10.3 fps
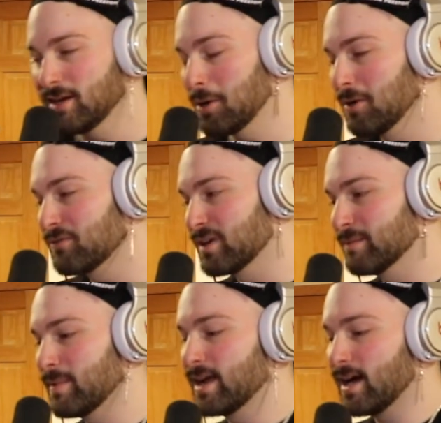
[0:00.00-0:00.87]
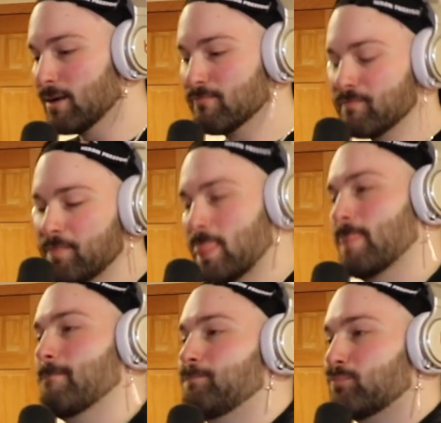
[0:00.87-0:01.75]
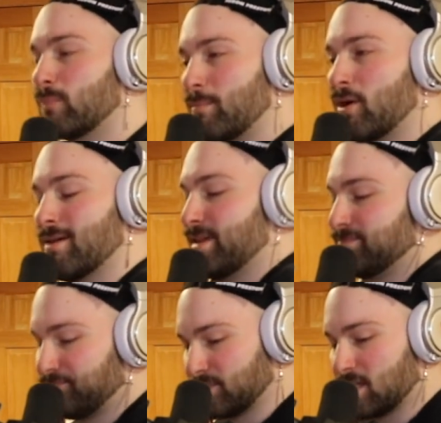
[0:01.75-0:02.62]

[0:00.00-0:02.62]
over at my my apartment.